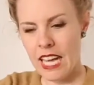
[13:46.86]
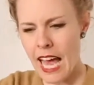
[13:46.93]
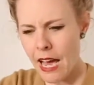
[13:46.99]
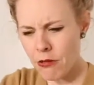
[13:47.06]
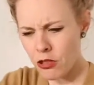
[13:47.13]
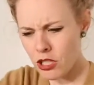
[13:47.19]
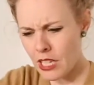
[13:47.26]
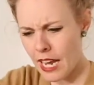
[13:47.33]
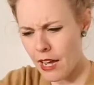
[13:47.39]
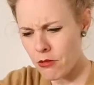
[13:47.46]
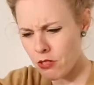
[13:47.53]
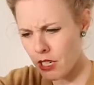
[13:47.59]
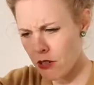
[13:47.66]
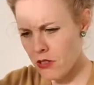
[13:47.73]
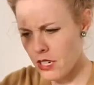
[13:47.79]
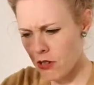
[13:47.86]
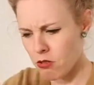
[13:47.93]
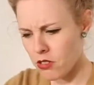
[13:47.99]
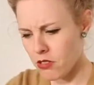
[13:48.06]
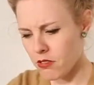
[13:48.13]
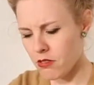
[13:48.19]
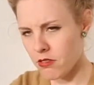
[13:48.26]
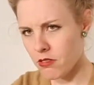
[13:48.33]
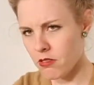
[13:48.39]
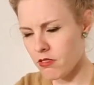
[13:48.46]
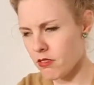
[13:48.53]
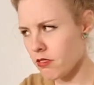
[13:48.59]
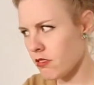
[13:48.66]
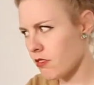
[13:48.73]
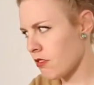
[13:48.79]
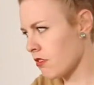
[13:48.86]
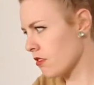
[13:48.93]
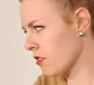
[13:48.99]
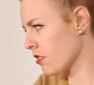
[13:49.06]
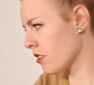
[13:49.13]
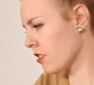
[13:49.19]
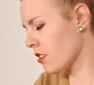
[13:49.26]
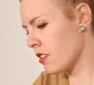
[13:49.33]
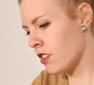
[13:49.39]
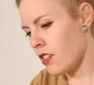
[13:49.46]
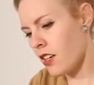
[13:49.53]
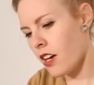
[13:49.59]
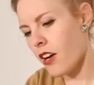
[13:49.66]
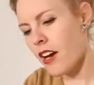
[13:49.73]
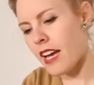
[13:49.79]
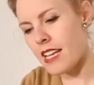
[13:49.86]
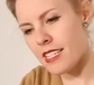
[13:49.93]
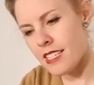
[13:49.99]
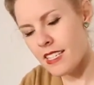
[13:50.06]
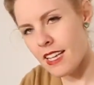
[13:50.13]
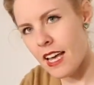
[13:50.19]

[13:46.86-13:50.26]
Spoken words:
Ouch, ouch, ouch, ouch. Alright,